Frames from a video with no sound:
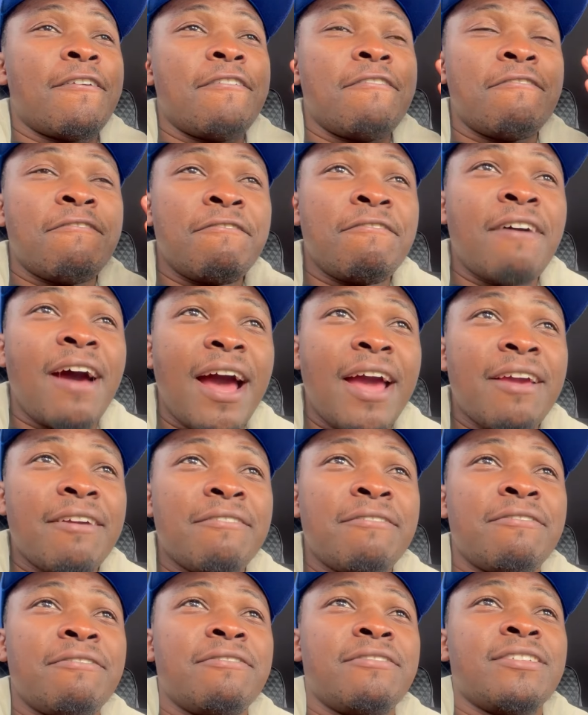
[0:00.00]

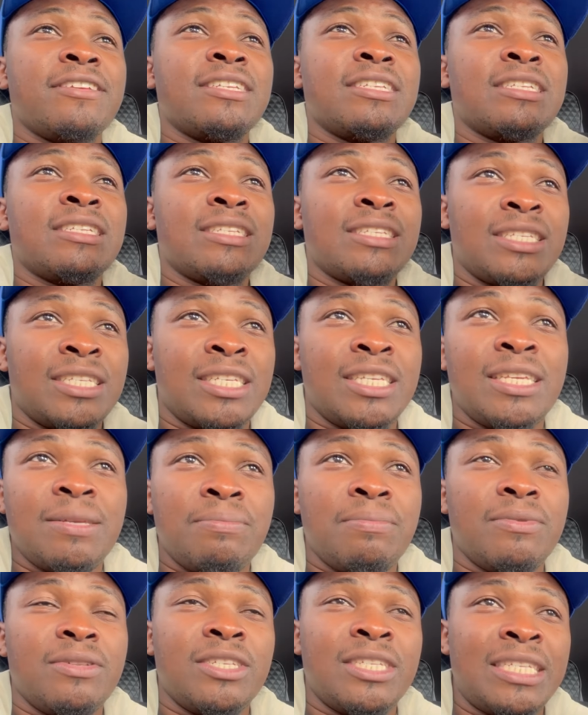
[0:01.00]
5
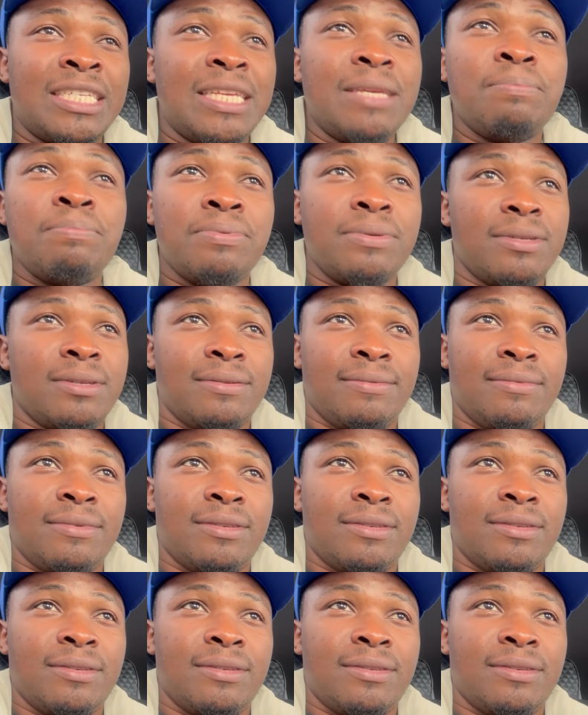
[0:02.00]
TP?